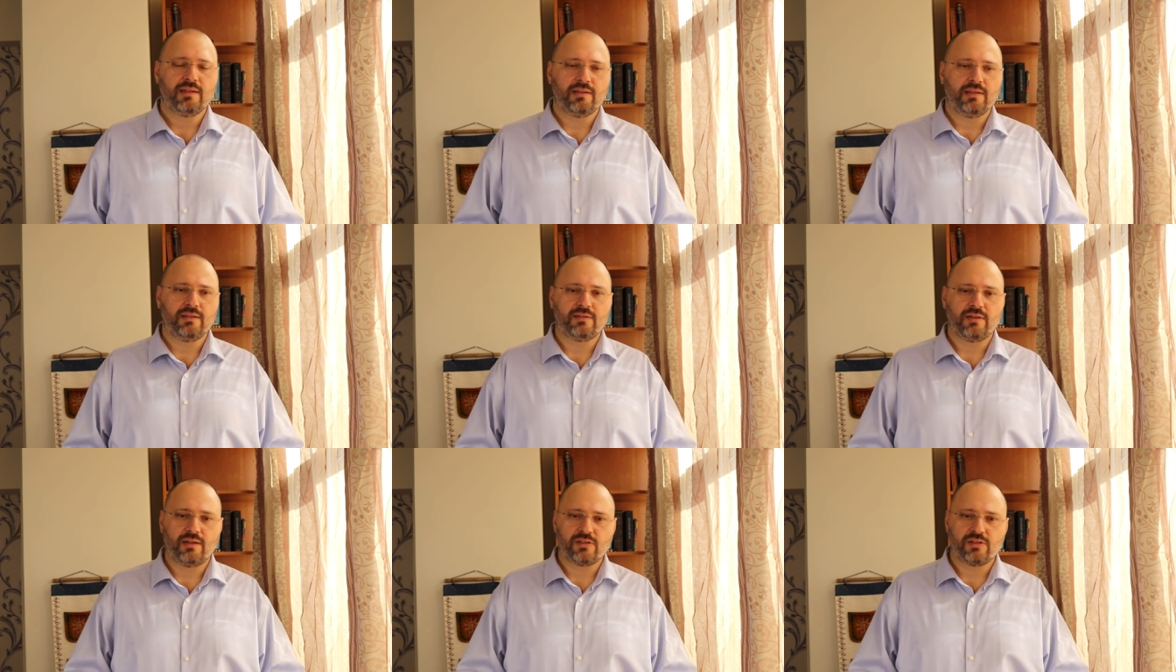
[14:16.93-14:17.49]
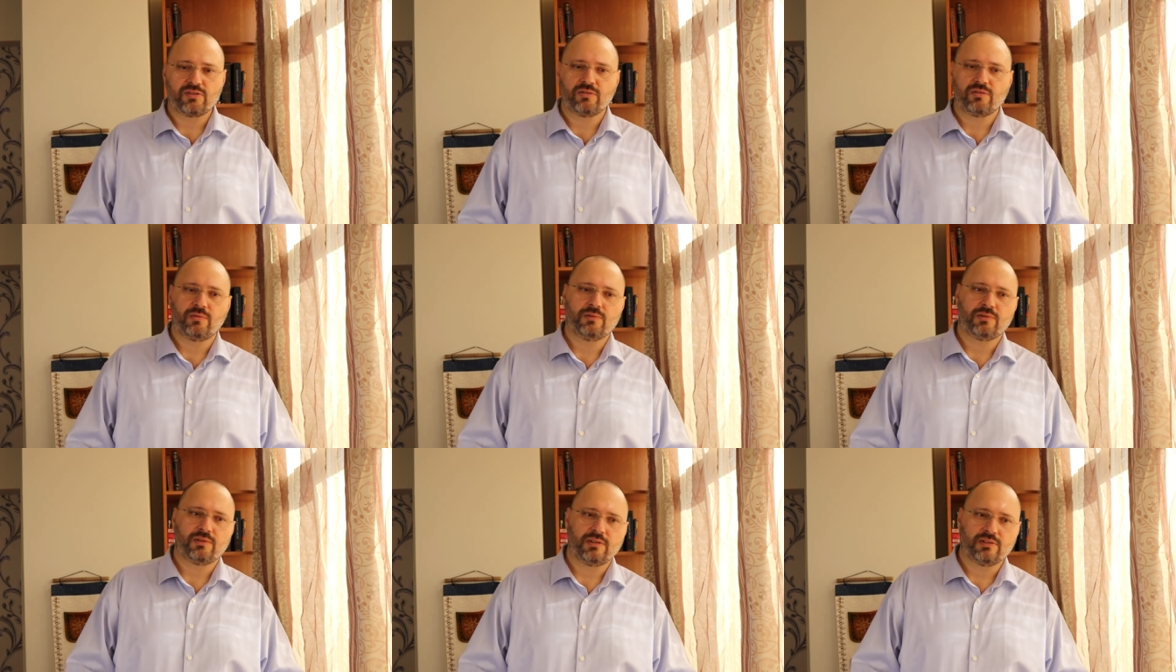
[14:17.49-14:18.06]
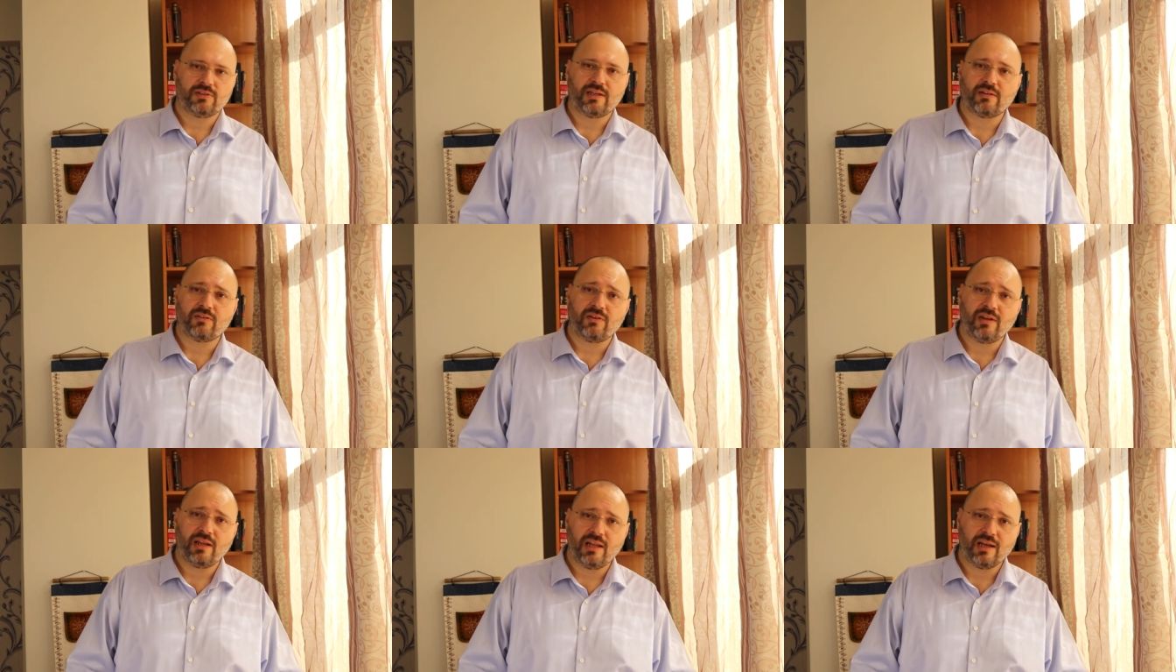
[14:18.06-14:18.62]
the international community is
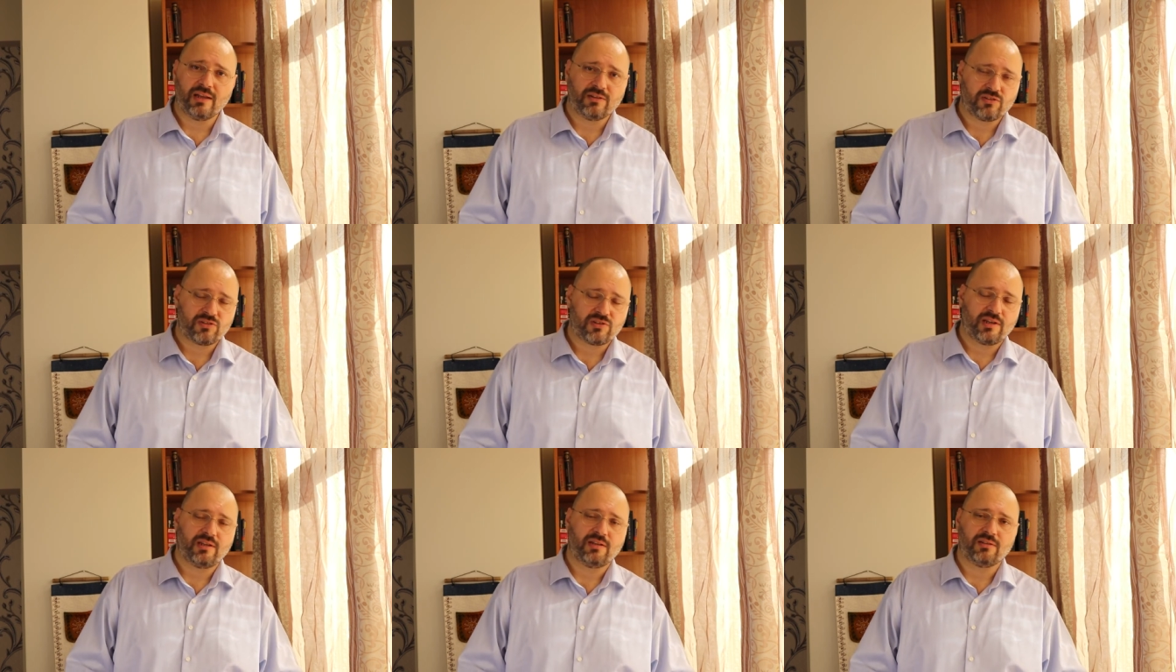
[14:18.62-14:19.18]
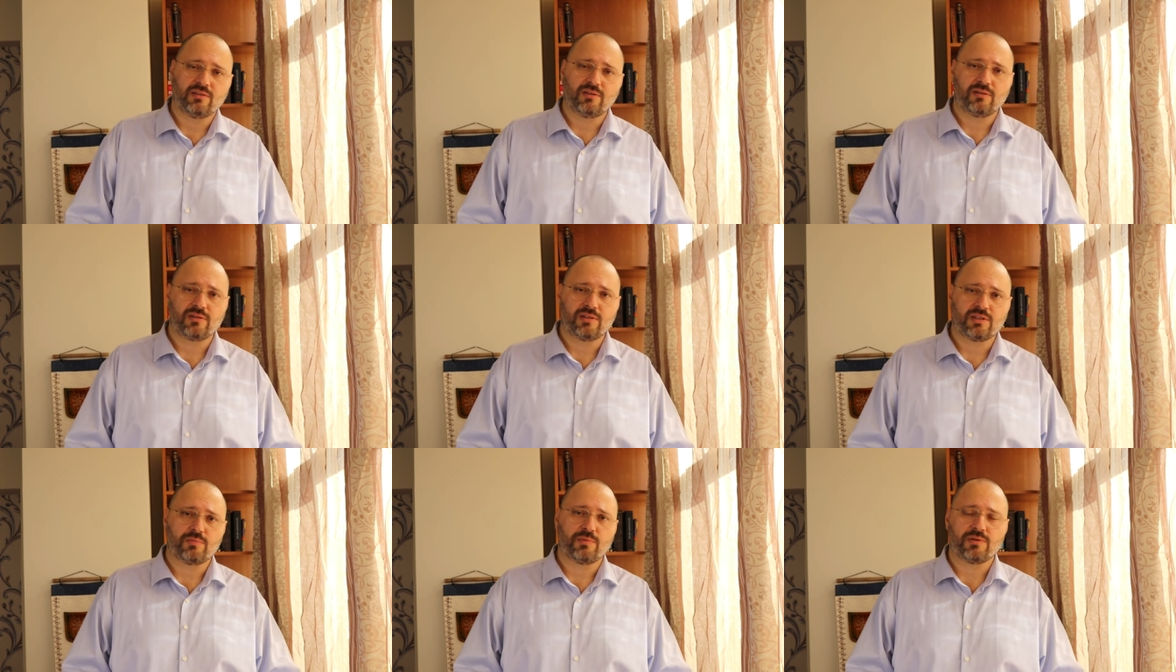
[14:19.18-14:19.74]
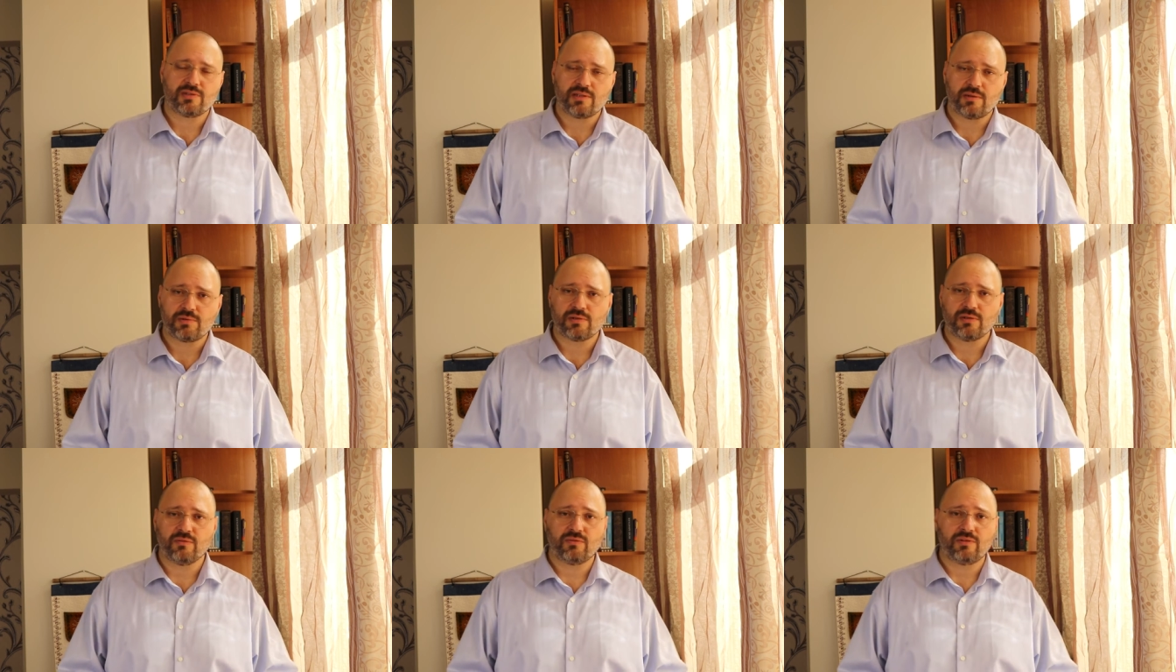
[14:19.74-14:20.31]
not really understanding the Turkish
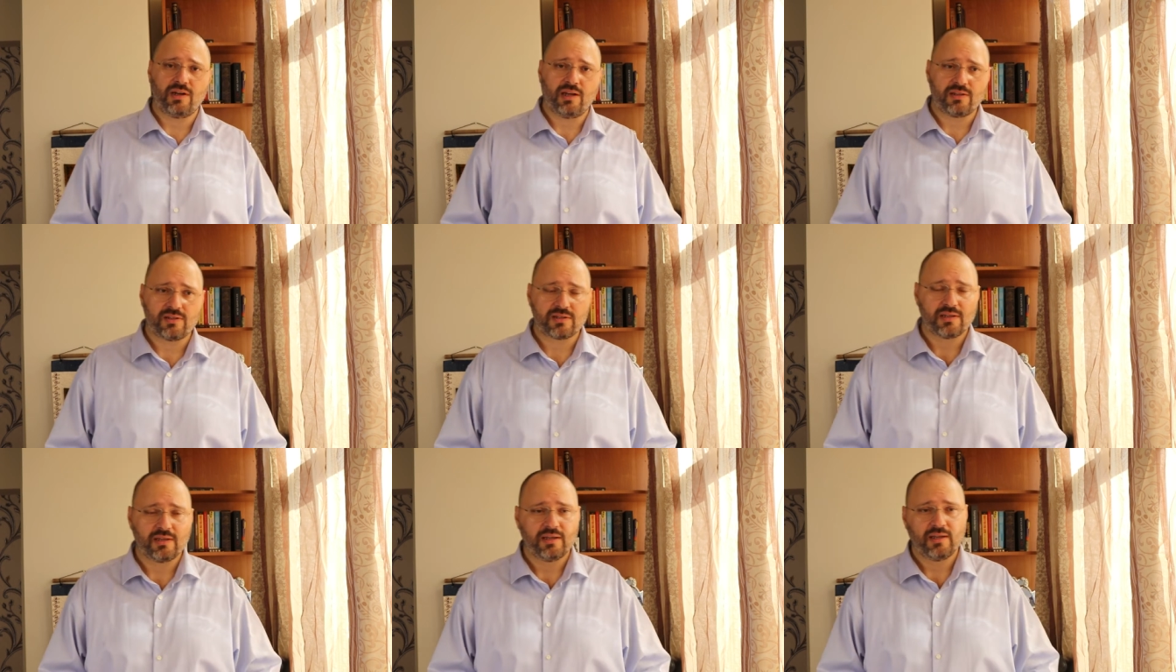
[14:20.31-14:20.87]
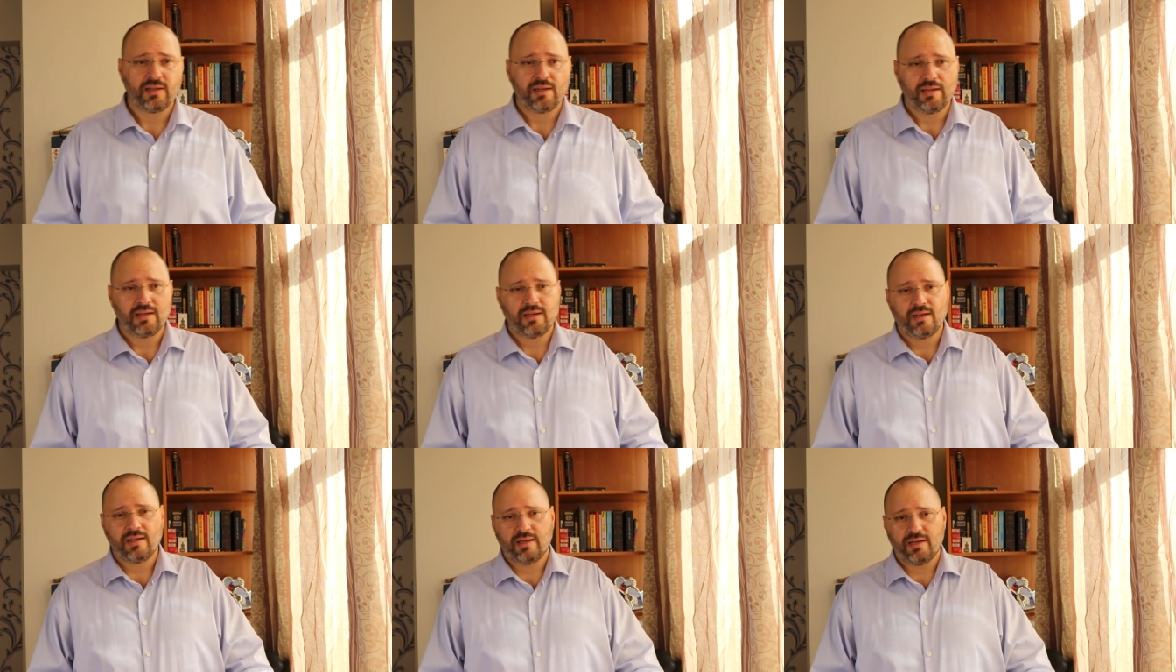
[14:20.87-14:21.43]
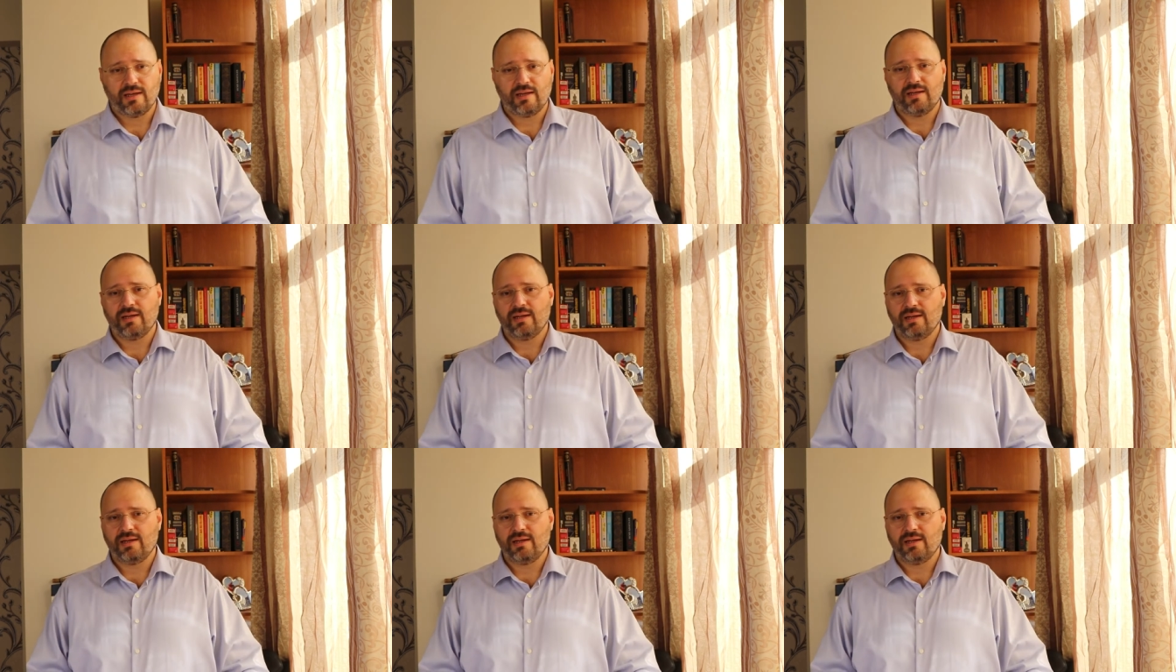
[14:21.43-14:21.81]
perception of threats, Uh,